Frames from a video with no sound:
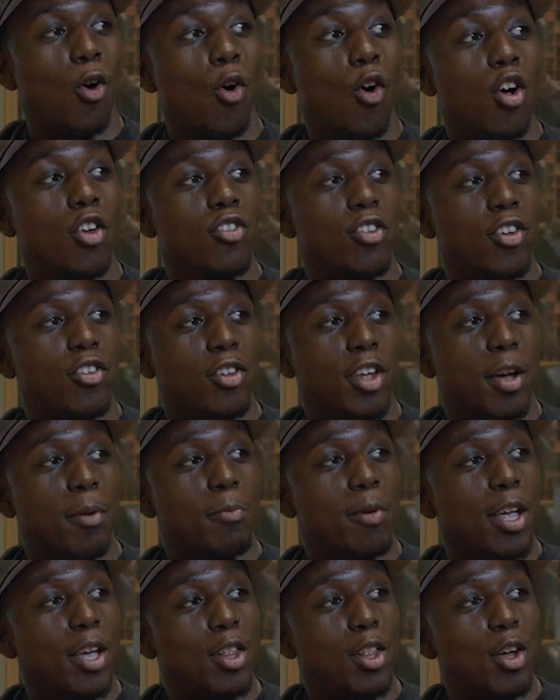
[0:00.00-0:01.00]
or just
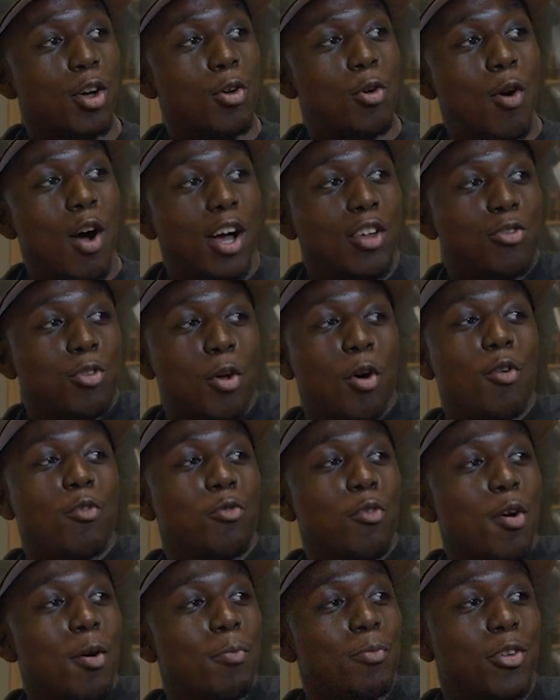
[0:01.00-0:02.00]
like look who I stole
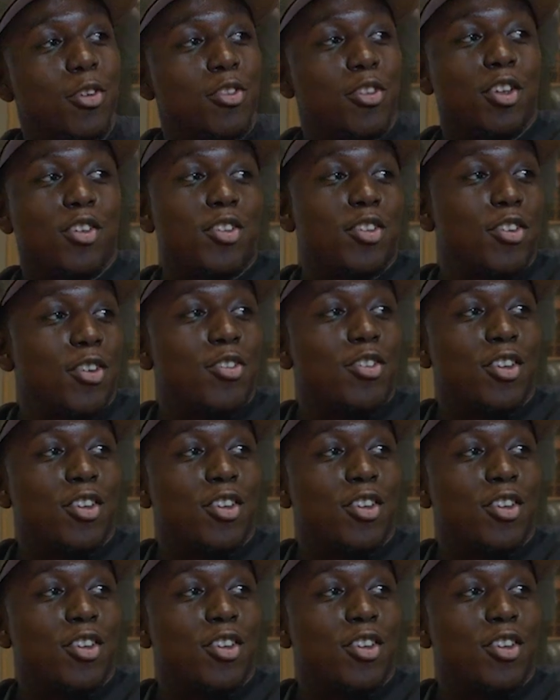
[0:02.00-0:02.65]
from, just to